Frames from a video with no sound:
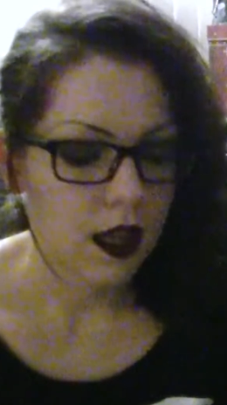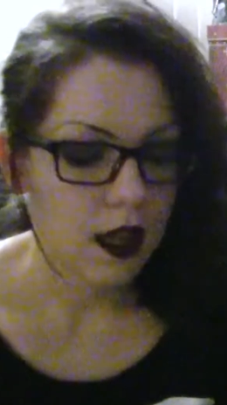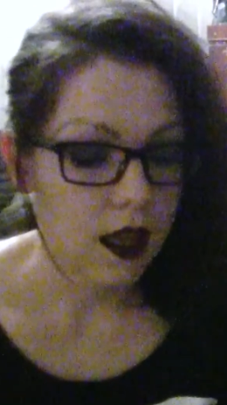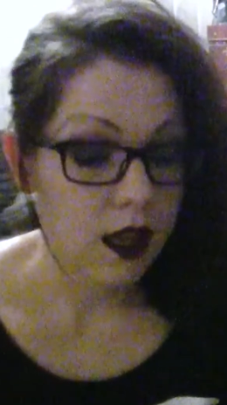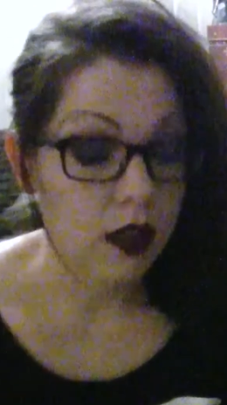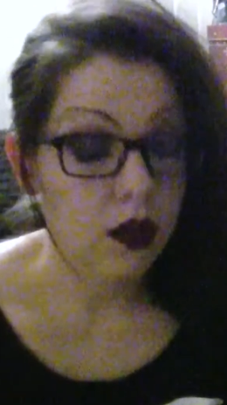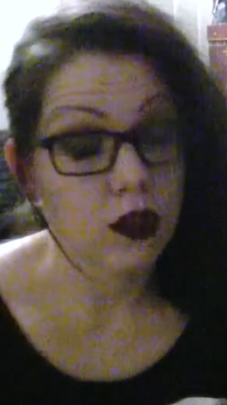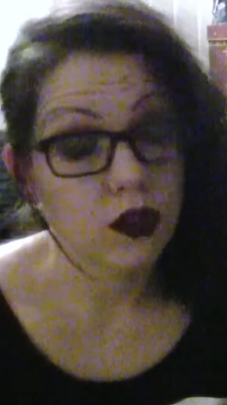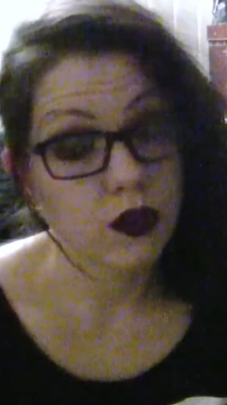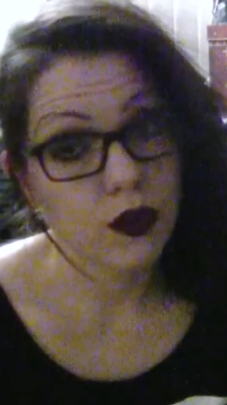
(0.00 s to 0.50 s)

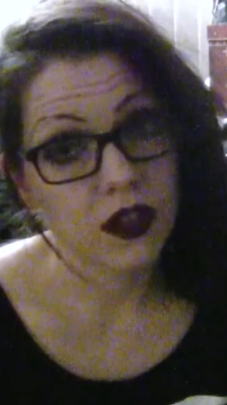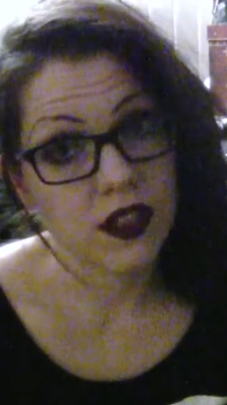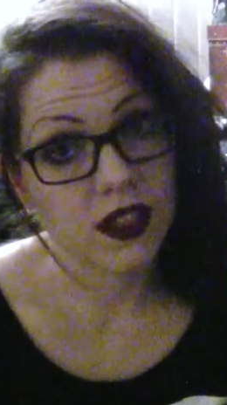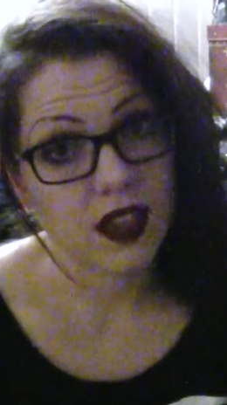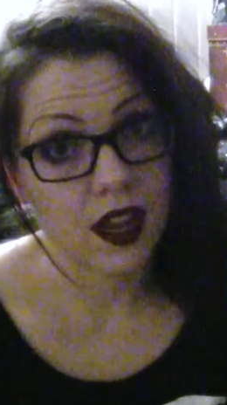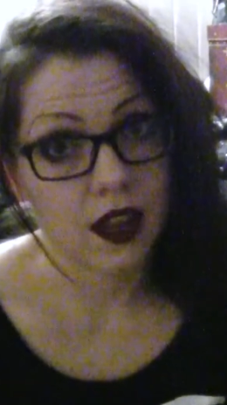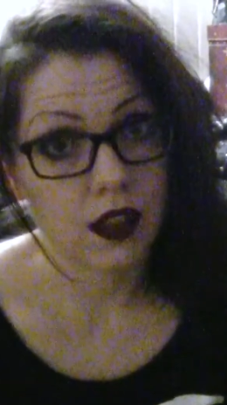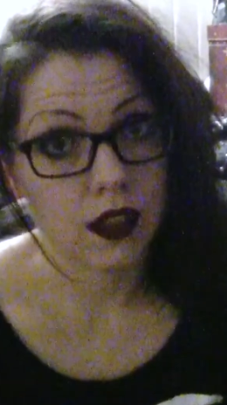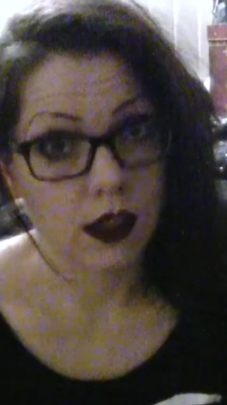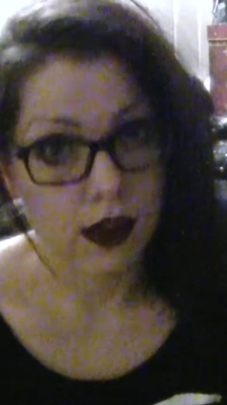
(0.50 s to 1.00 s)
And also it's
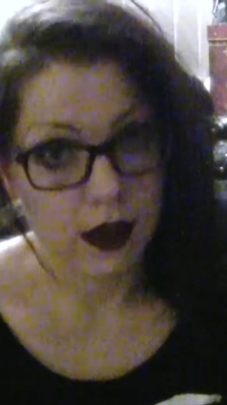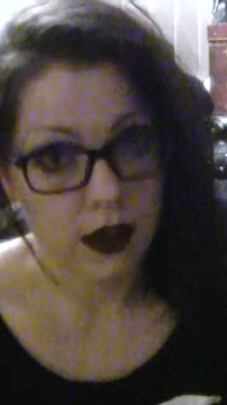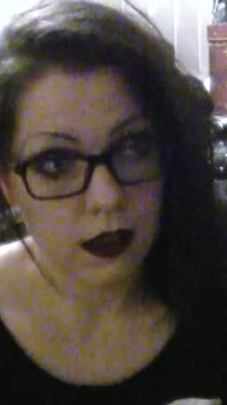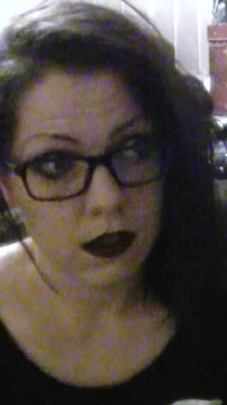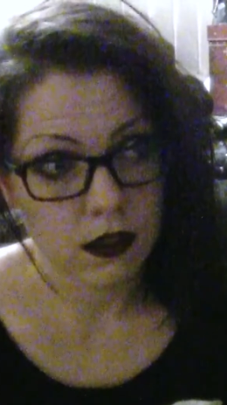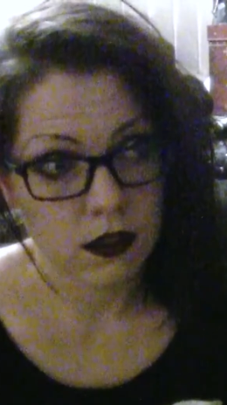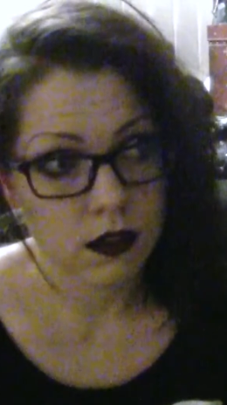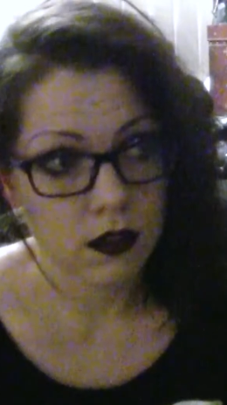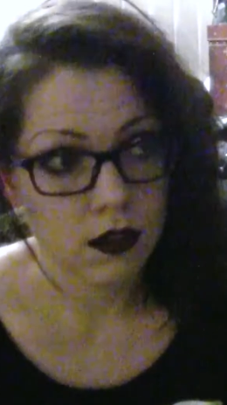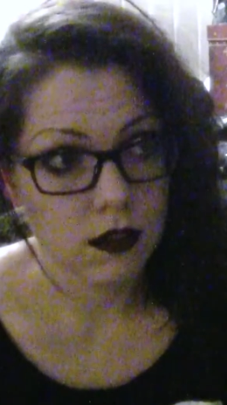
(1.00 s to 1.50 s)
set at
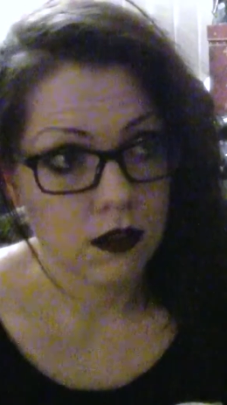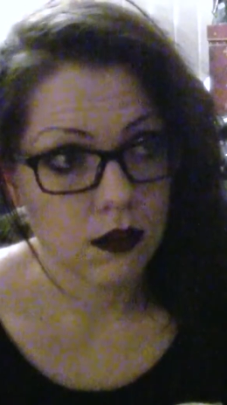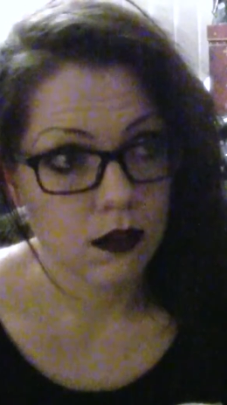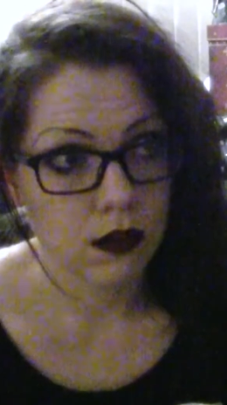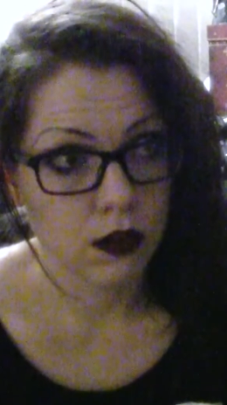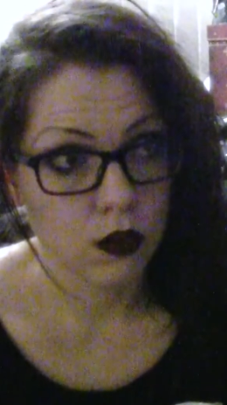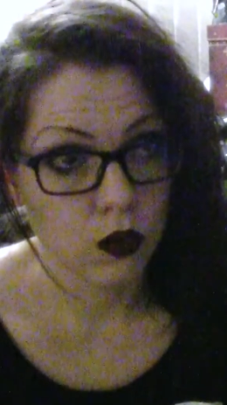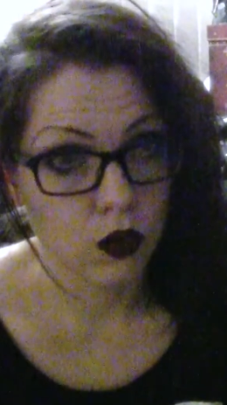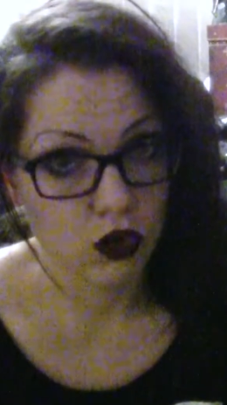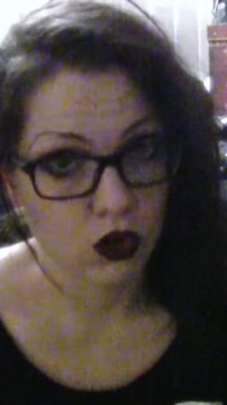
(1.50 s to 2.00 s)
night,
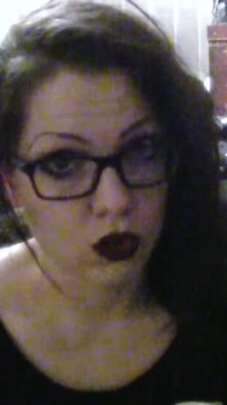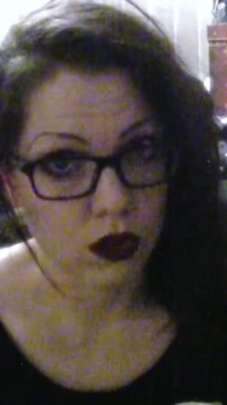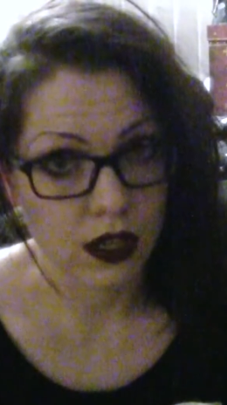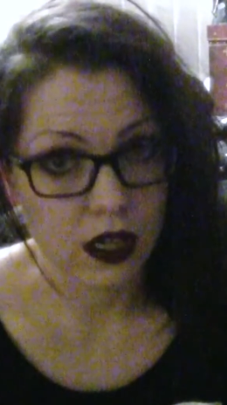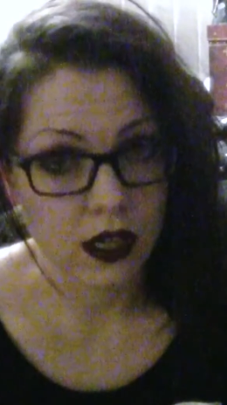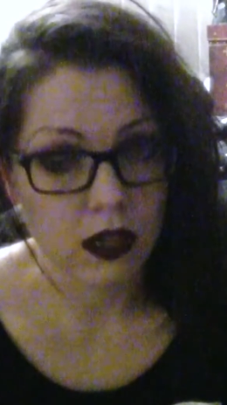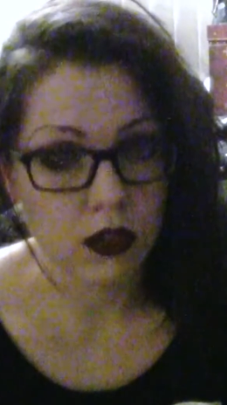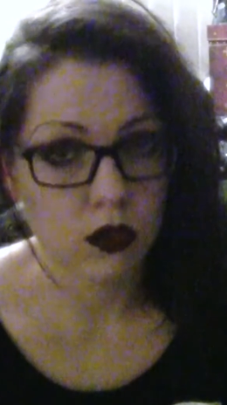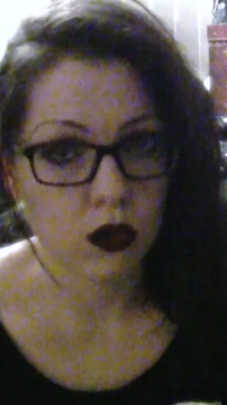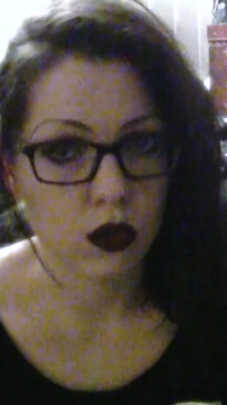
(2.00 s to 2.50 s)
usually,
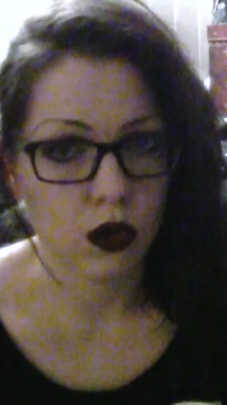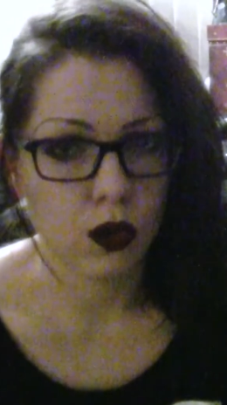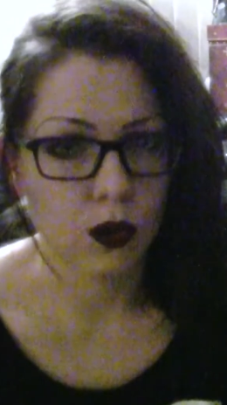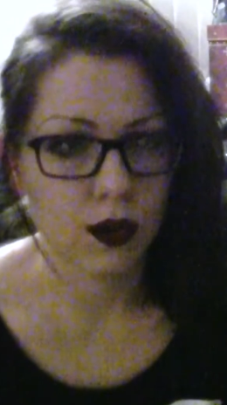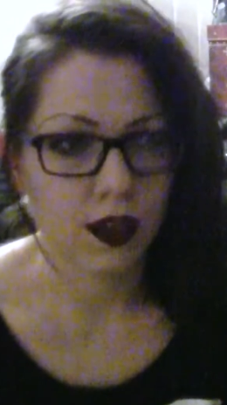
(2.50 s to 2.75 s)
so